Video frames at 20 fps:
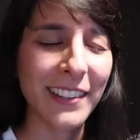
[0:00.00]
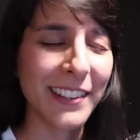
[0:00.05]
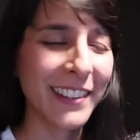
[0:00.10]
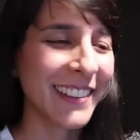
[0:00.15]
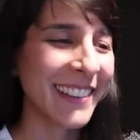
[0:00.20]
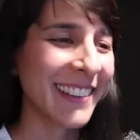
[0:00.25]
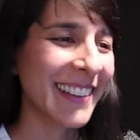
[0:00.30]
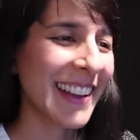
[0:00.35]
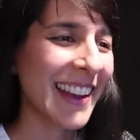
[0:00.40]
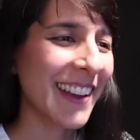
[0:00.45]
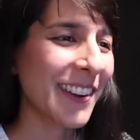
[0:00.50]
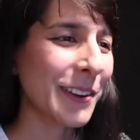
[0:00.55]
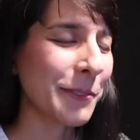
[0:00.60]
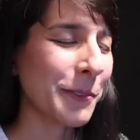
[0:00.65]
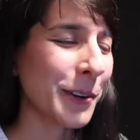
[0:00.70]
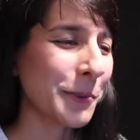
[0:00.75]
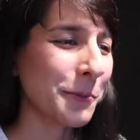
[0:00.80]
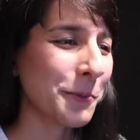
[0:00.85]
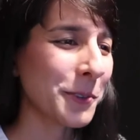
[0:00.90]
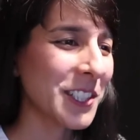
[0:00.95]
I, you know,
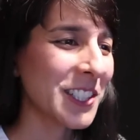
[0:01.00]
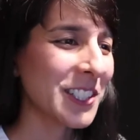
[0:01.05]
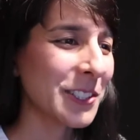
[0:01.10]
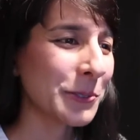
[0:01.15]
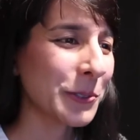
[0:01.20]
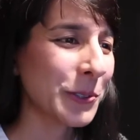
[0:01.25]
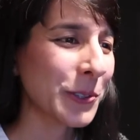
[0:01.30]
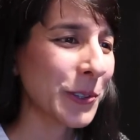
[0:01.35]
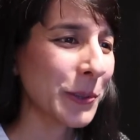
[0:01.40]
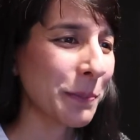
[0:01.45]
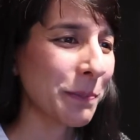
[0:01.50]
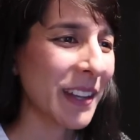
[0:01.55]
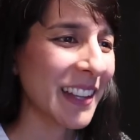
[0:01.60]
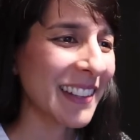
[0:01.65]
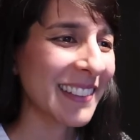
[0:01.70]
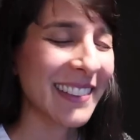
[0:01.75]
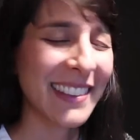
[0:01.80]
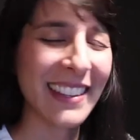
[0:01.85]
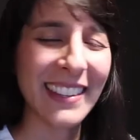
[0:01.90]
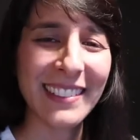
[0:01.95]
I, I wish you all the
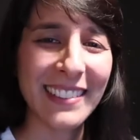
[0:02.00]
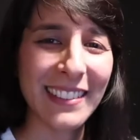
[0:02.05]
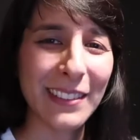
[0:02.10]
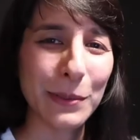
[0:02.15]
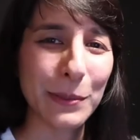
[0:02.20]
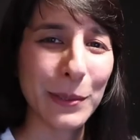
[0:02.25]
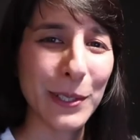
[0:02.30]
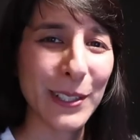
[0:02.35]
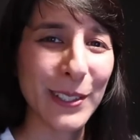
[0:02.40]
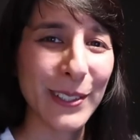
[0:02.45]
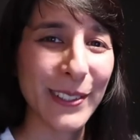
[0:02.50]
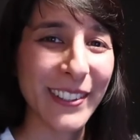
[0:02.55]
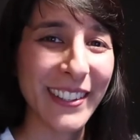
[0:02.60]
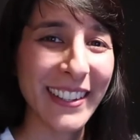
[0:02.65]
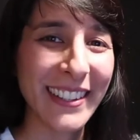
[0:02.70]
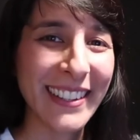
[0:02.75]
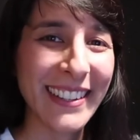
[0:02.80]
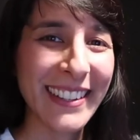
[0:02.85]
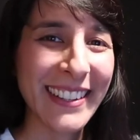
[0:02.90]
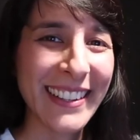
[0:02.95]
best things in the world.
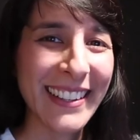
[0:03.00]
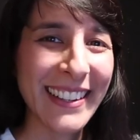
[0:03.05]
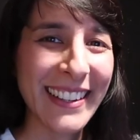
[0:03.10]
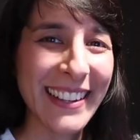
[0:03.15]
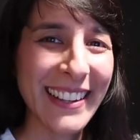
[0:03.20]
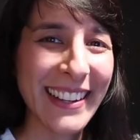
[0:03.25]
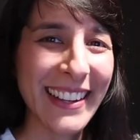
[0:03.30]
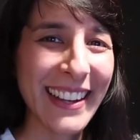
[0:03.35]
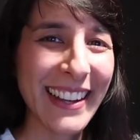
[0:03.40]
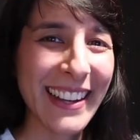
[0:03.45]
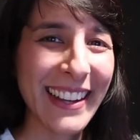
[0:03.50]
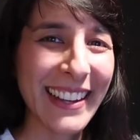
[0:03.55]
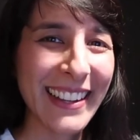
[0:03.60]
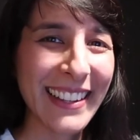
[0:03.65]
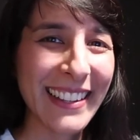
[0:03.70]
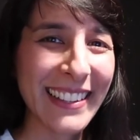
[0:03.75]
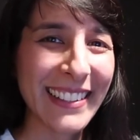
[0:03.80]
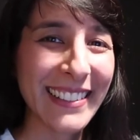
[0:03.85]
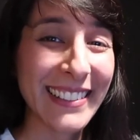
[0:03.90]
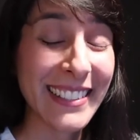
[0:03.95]

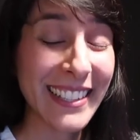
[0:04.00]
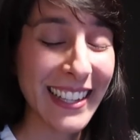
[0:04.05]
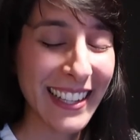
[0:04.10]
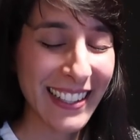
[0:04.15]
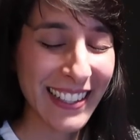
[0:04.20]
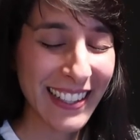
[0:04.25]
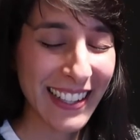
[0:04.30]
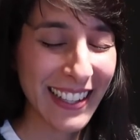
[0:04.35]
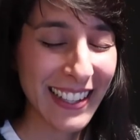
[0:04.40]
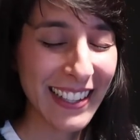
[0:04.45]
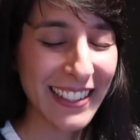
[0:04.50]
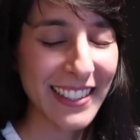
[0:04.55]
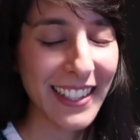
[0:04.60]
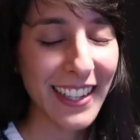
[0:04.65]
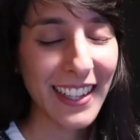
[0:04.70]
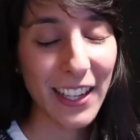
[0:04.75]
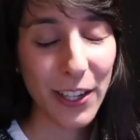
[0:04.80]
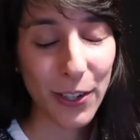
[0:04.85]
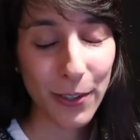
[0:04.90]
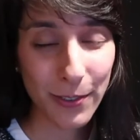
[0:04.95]
And take care,
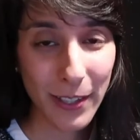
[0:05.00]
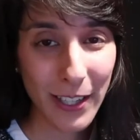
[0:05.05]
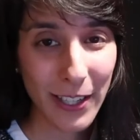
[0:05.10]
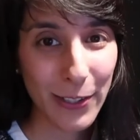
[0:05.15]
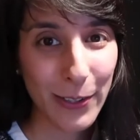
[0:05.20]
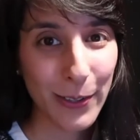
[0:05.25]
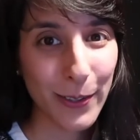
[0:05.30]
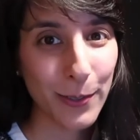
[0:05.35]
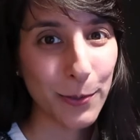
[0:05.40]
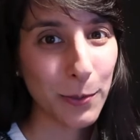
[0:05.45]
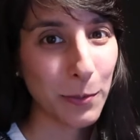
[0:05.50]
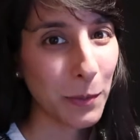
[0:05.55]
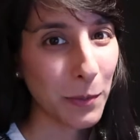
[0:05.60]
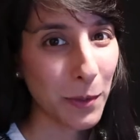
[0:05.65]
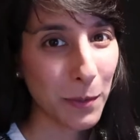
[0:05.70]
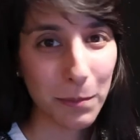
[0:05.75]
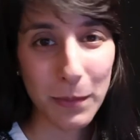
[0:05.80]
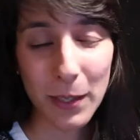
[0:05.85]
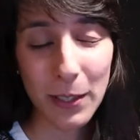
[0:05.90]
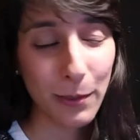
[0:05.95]
take care of your health.
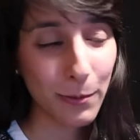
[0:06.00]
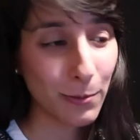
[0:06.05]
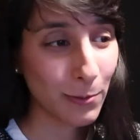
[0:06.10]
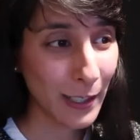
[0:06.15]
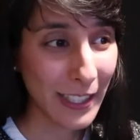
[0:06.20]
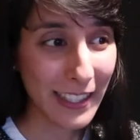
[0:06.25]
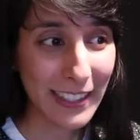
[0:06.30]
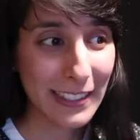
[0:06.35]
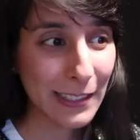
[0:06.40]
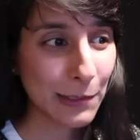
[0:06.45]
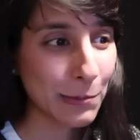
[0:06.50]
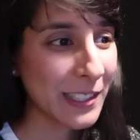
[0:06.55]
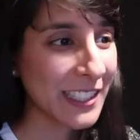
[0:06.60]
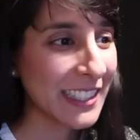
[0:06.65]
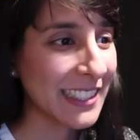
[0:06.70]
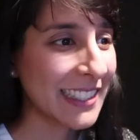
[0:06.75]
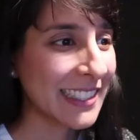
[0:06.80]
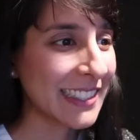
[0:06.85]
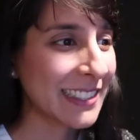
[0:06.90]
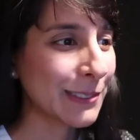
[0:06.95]
Remember to rest when
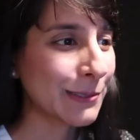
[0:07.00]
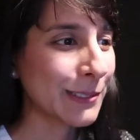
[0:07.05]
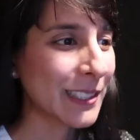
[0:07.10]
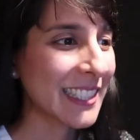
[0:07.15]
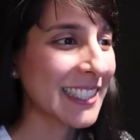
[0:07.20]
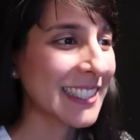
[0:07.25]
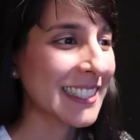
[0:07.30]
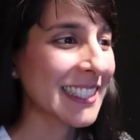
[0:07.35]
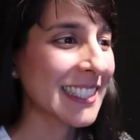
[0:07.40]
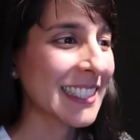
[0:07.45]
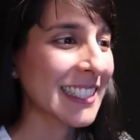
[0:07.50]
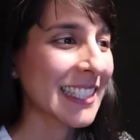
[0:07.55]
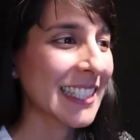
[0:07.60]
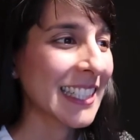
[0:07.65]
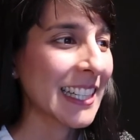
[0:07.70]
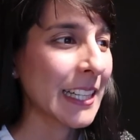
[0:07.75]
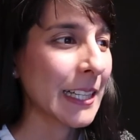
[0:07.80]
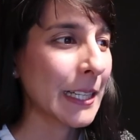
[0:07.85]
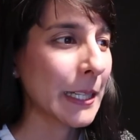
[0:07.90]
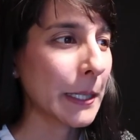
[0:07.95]
you need to rest,
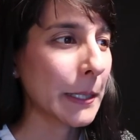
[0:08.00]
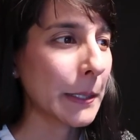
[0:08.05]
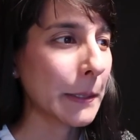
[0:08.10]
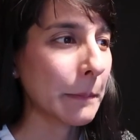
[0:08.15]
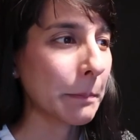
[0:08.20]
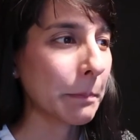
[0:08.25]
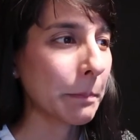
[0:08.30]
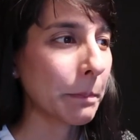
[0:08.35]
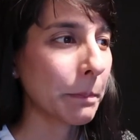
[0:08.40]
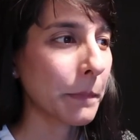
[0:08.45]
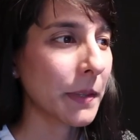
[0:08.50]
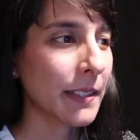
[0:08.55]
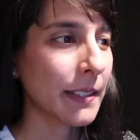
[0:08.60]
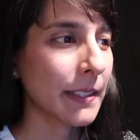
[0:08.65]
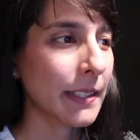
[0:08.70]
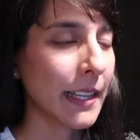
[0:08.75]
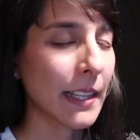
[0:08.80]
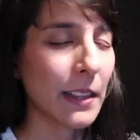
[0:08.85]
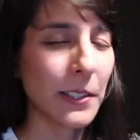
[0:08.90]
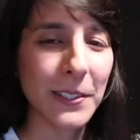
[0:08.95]
um, but
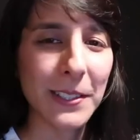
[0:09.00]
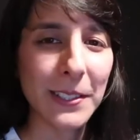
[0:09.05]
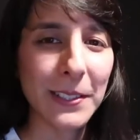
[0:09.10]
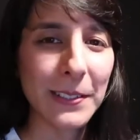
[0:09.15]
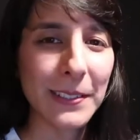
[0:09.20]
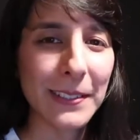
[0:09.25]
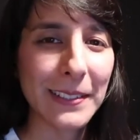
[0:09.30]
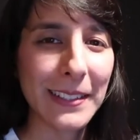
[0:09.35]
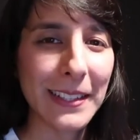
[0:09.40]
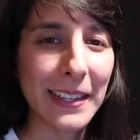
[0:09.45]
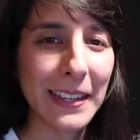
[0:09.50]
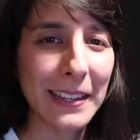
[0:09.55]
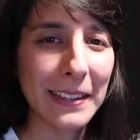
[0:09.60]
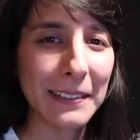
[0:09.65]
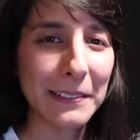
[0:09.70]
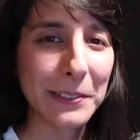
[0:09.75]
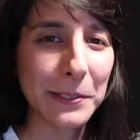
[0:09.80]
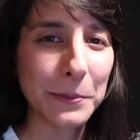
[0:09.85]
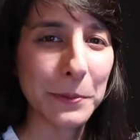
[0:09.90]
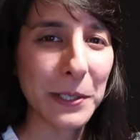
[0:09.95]
take lots of
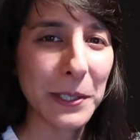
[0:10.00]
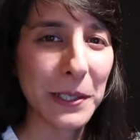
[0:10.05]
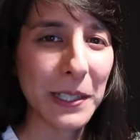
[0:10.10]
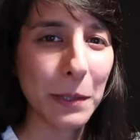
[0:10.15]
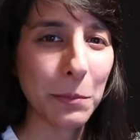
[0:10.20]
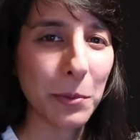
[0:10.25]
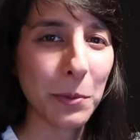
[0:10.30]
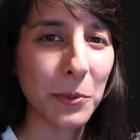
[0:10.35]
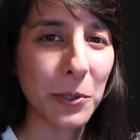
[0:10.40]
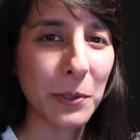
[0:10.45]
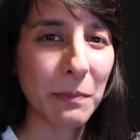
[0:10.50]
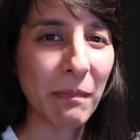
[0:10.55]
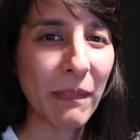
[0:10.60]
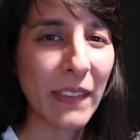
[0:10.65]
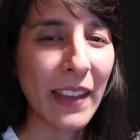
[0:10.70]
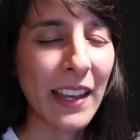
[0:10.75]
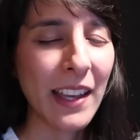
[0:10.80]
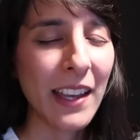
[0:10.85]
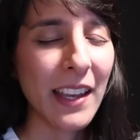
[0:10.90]
care as well, Libra Moon.